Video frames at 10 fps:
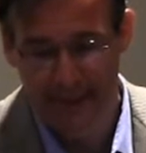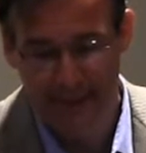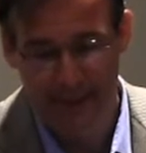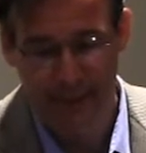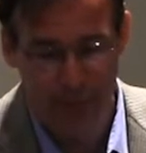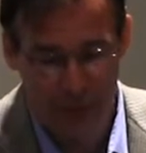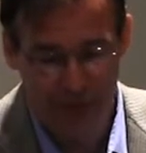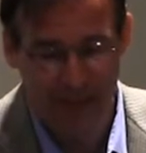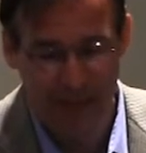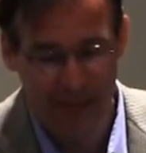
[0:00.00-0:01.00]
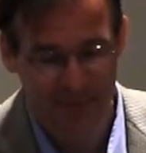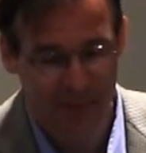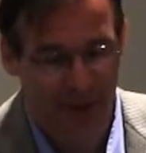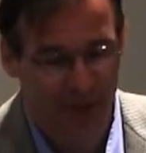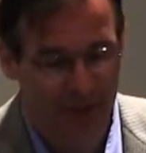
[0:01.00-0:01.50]
of course, time-lapse
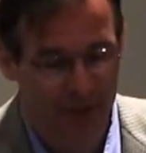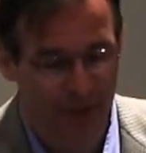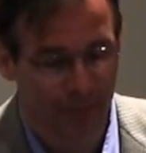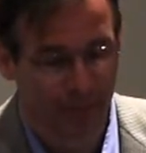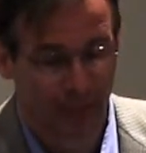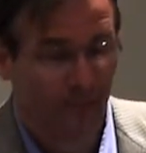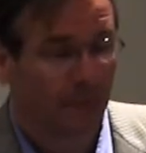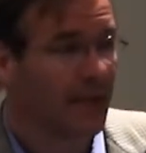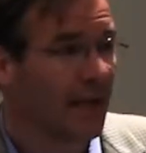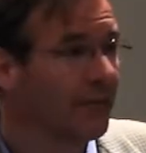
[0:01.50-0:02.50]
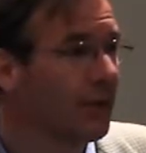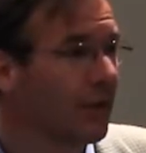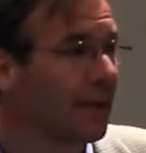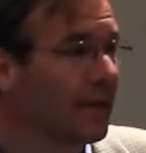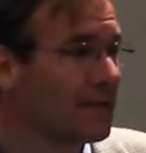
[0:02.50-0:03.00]
migration, but they even
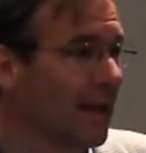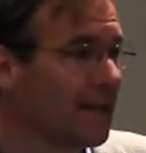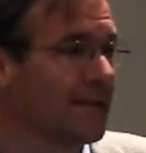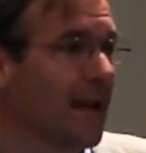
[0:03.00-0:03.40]
look at things like